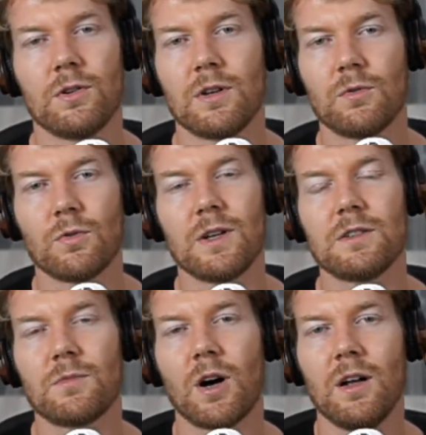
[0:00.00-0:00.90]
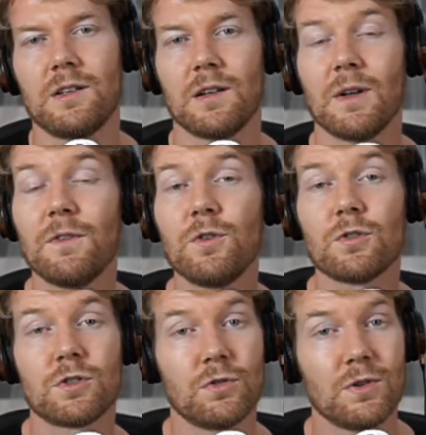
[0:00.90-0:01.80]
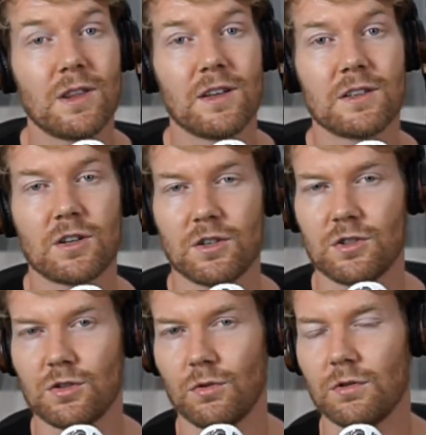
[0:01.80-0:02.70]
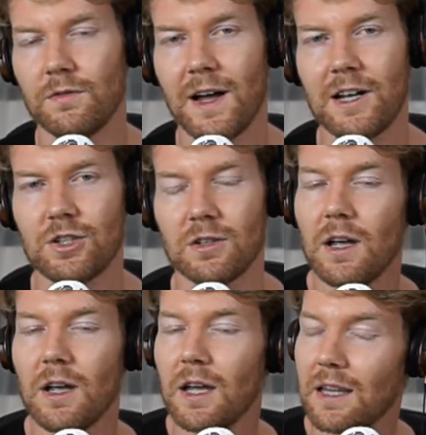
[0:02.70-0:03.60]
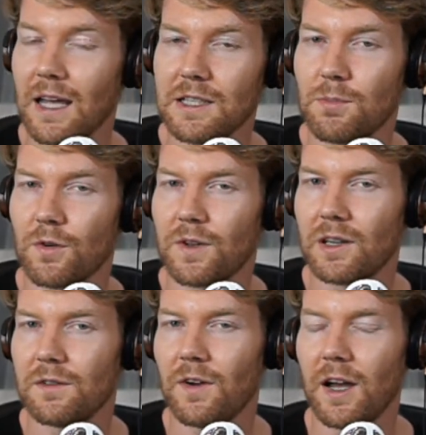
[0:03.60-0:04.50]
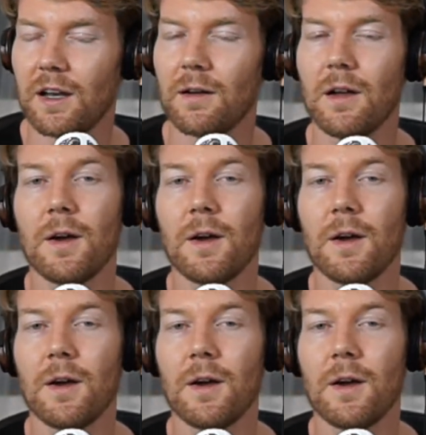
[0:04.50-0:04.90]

You can create some content if you're doing things on a solo fashion, and that's perfectly fine.